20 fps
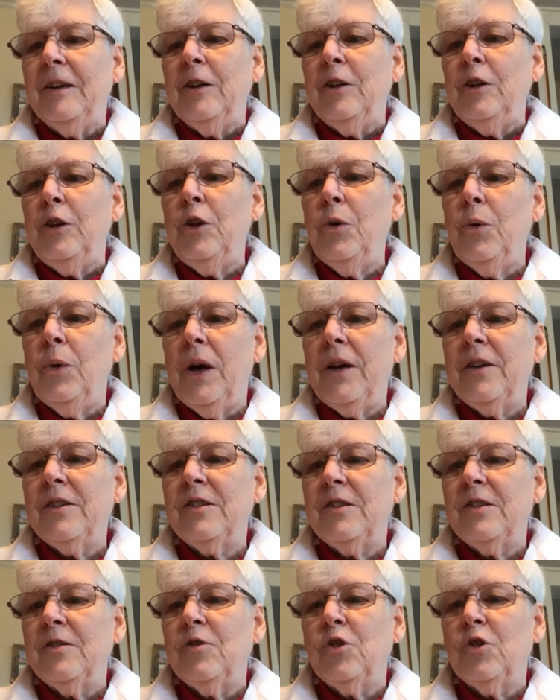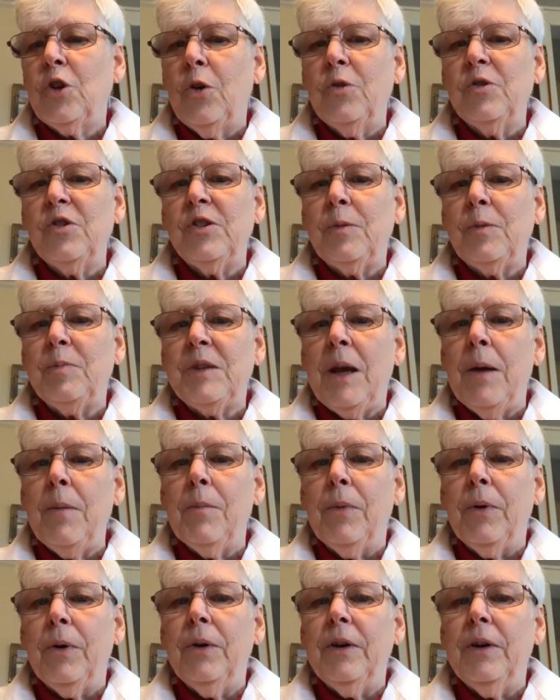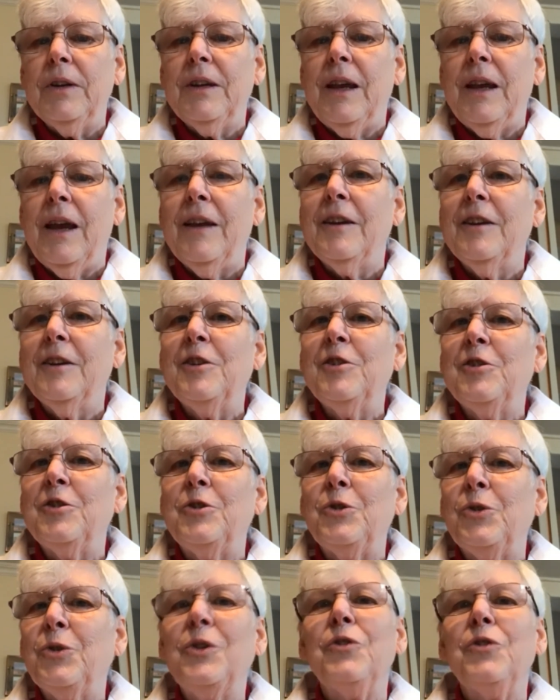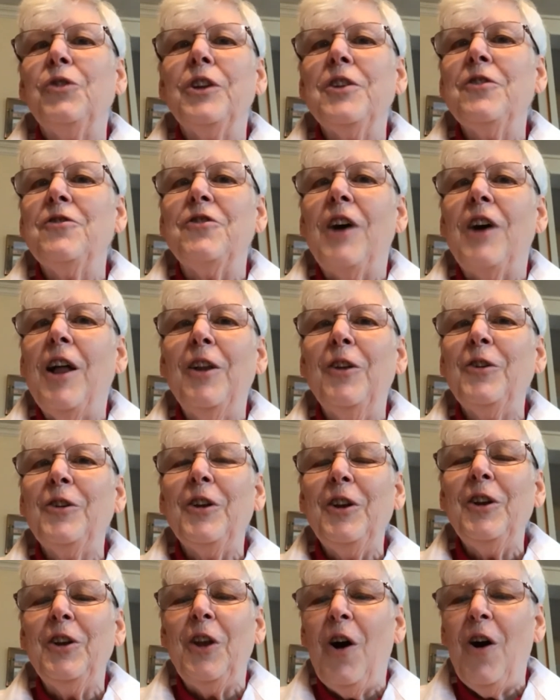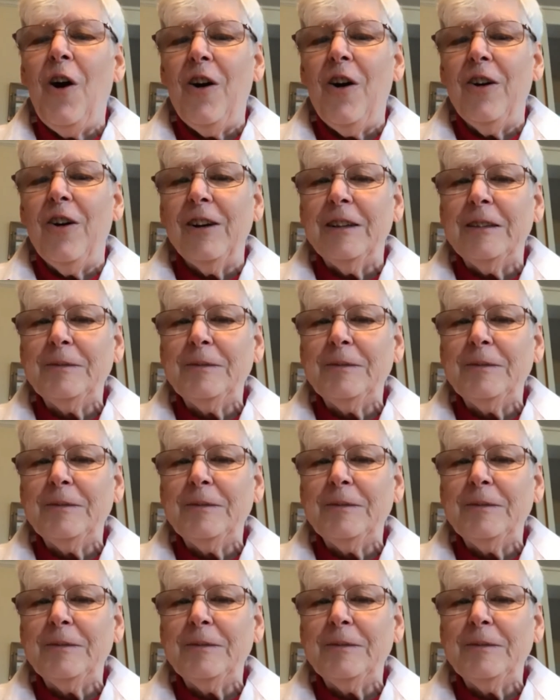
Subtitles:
US chose September and Canada dutifully followed along.